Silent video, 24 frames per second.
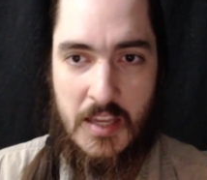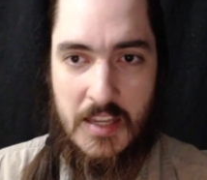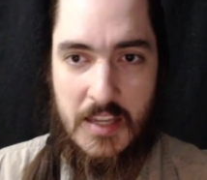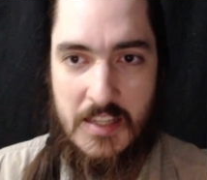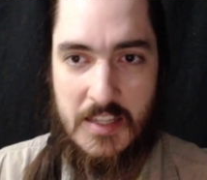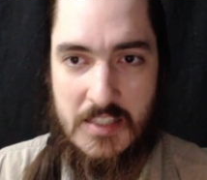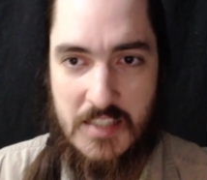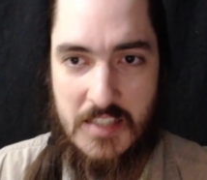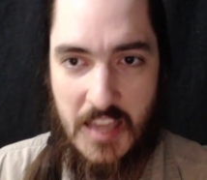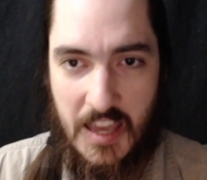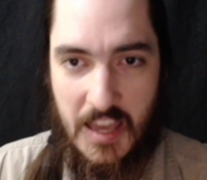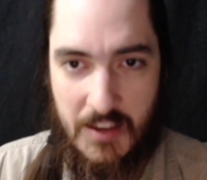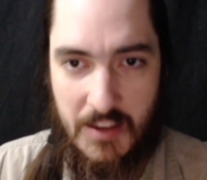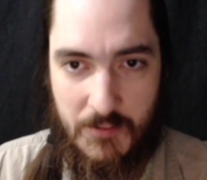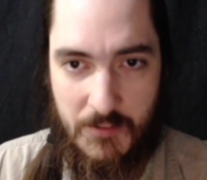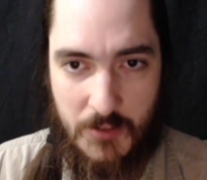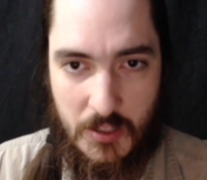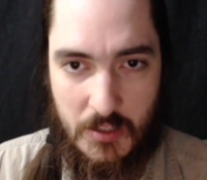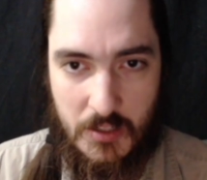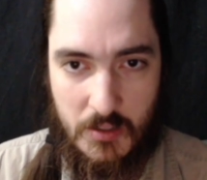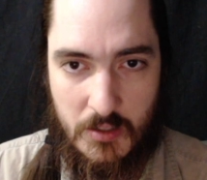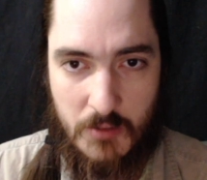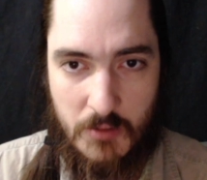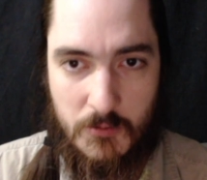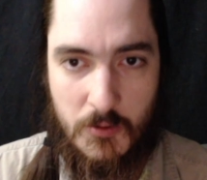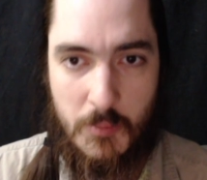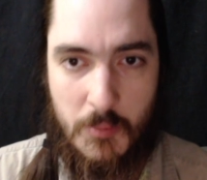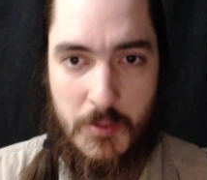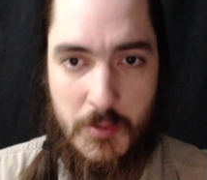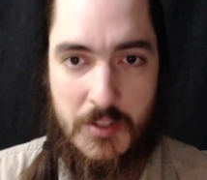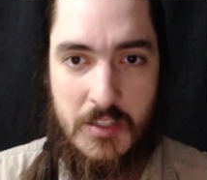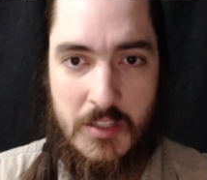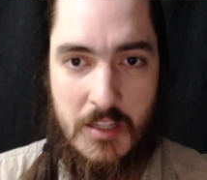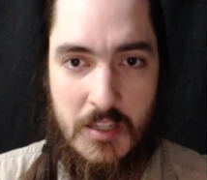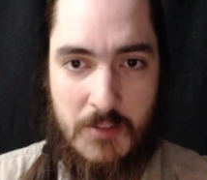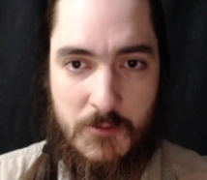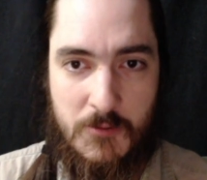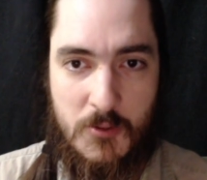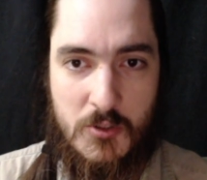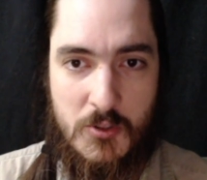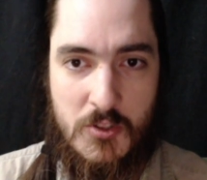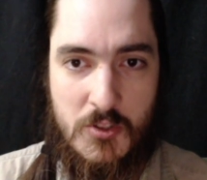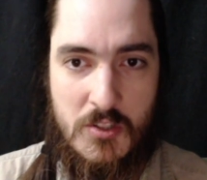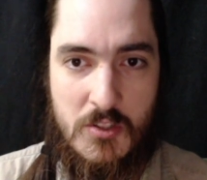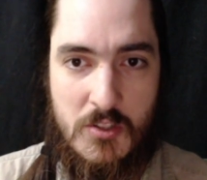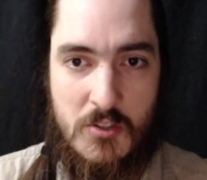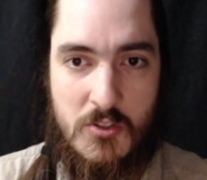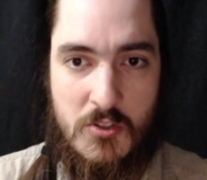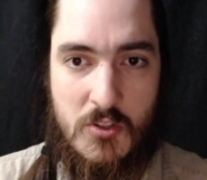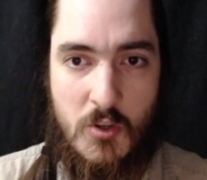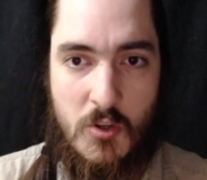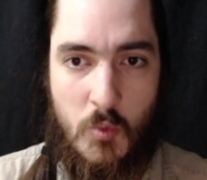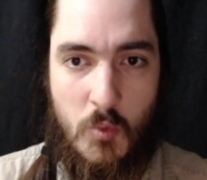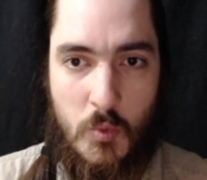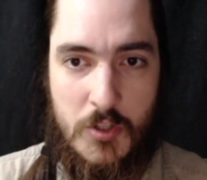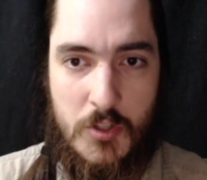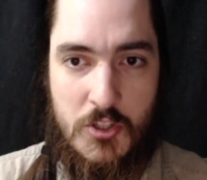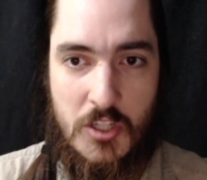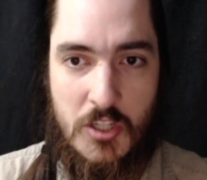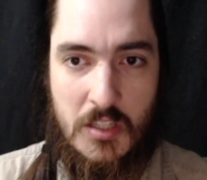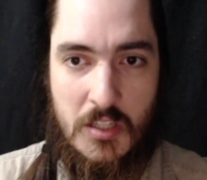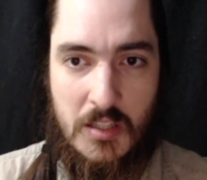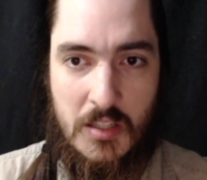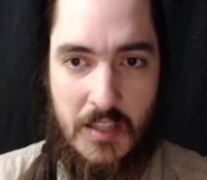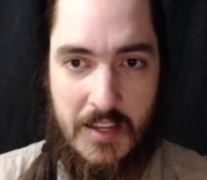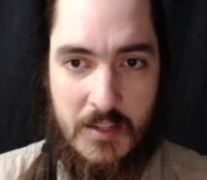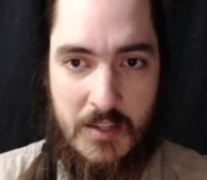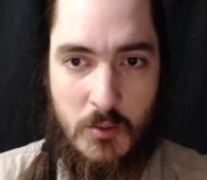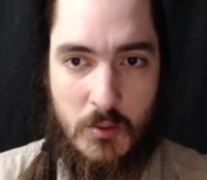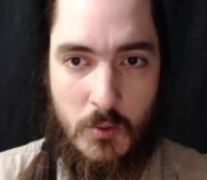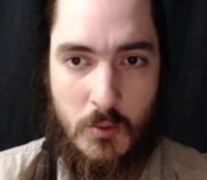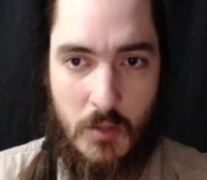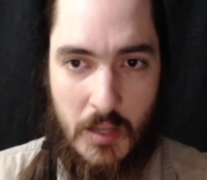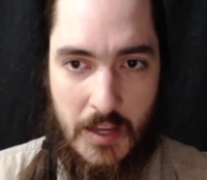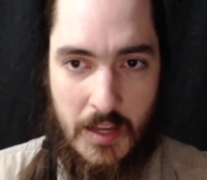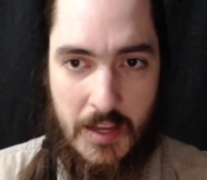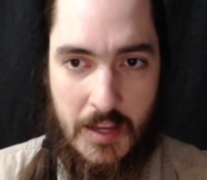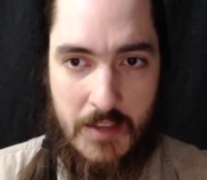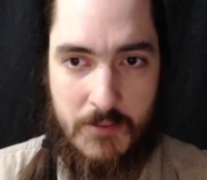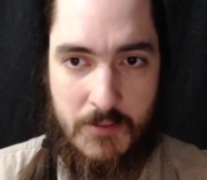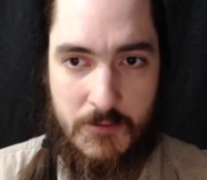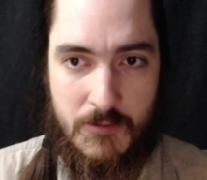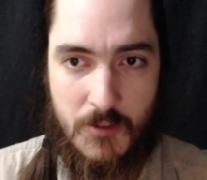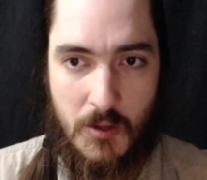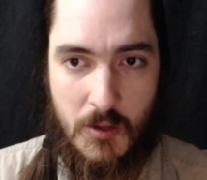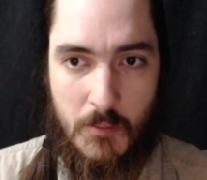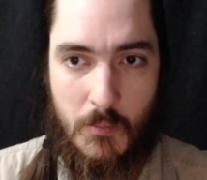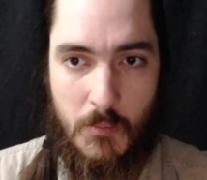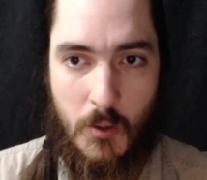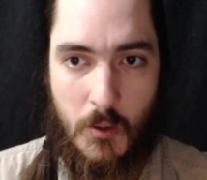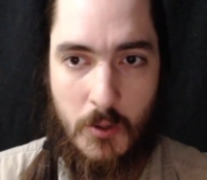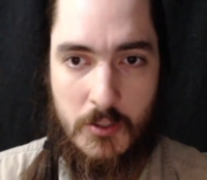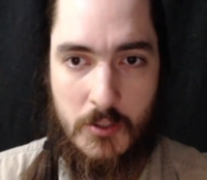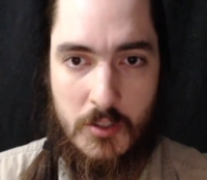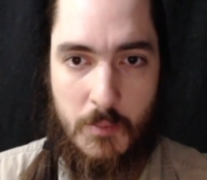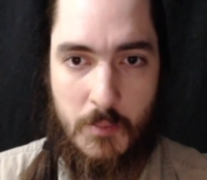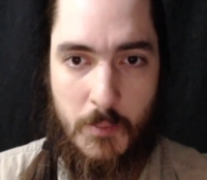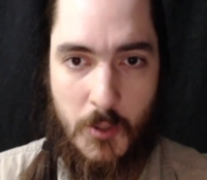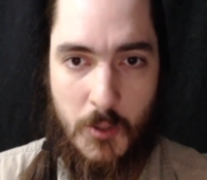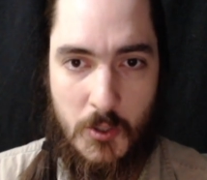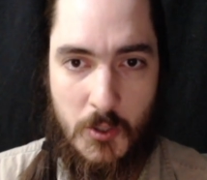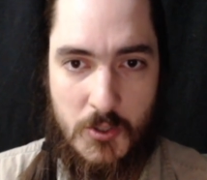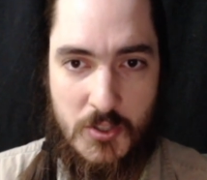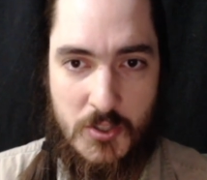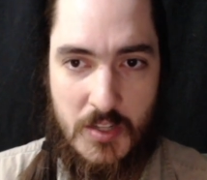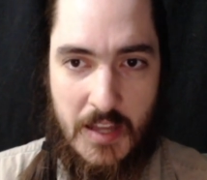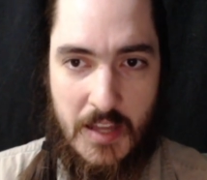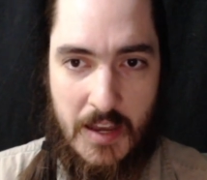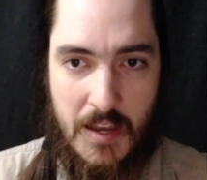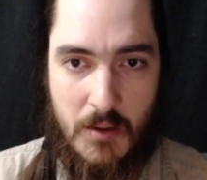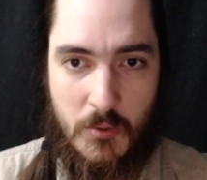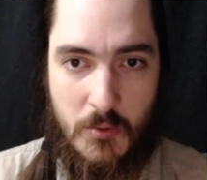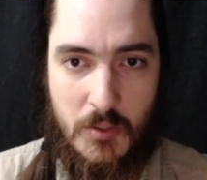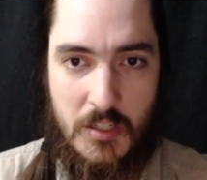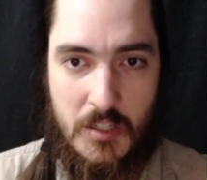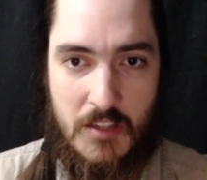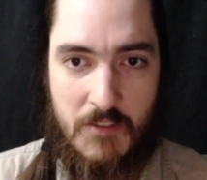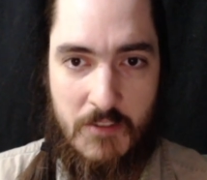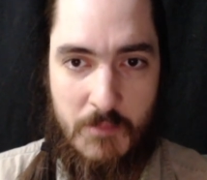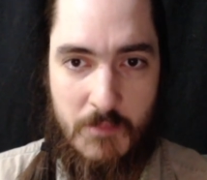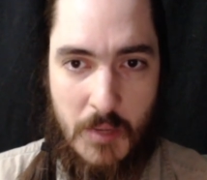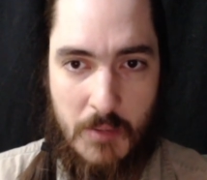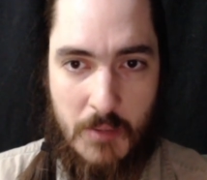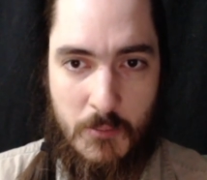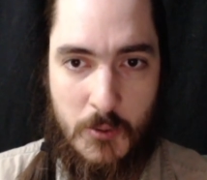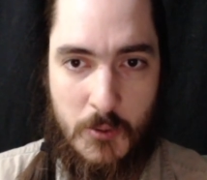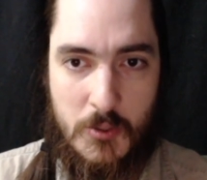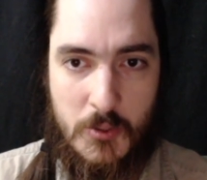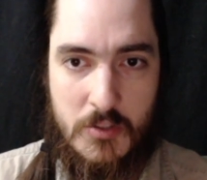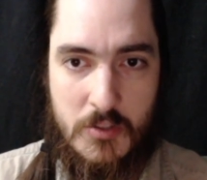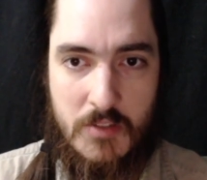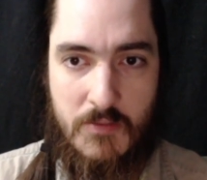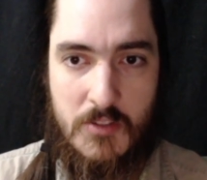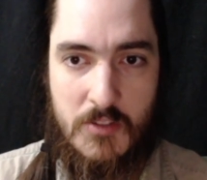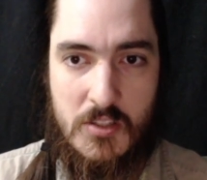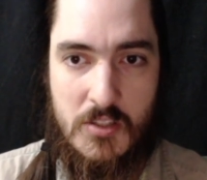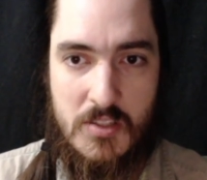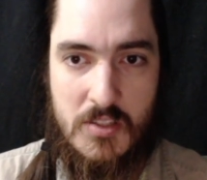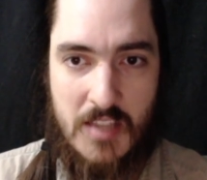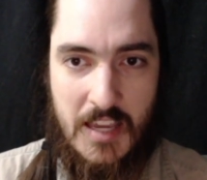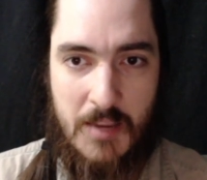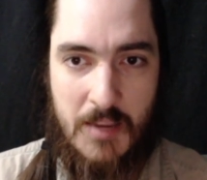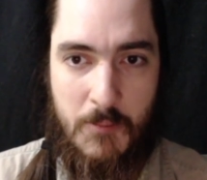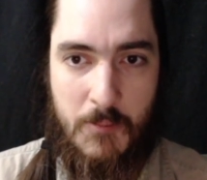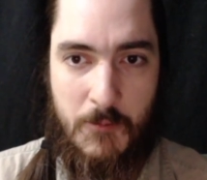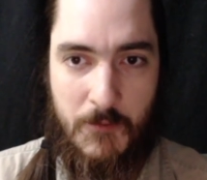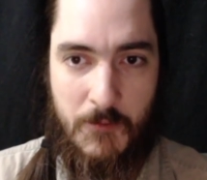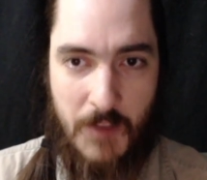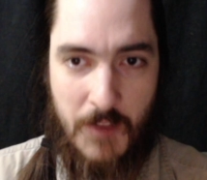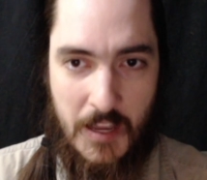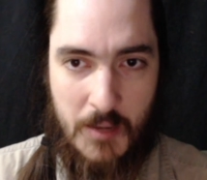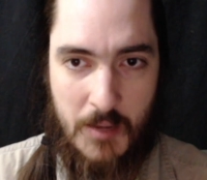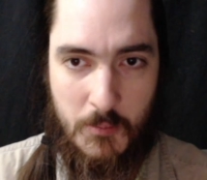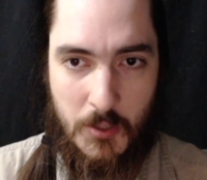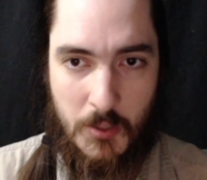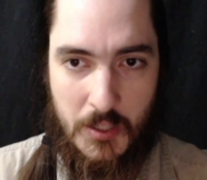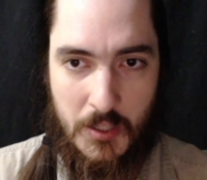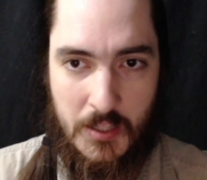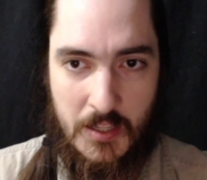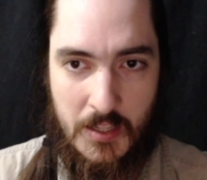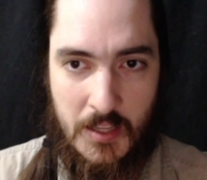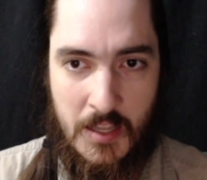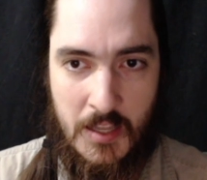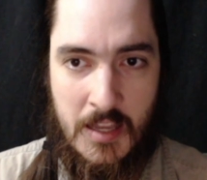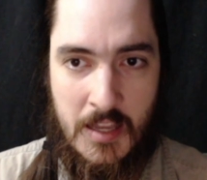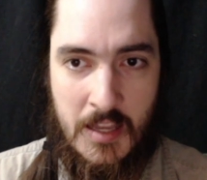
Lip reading: is evident from the differences which in later life mark the personality of members of the same family